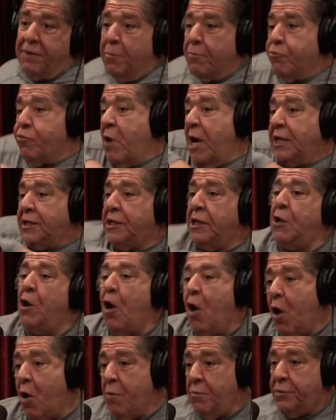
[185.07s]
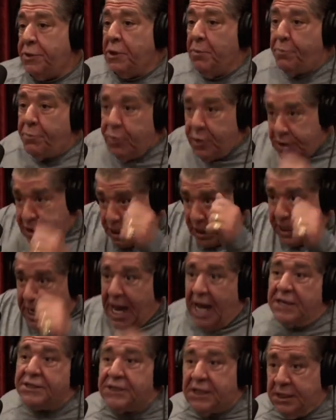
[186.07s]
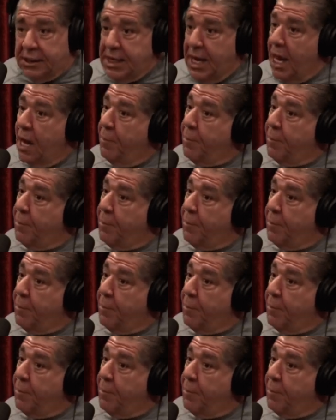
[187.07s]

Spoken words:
break the arm to put the casket down,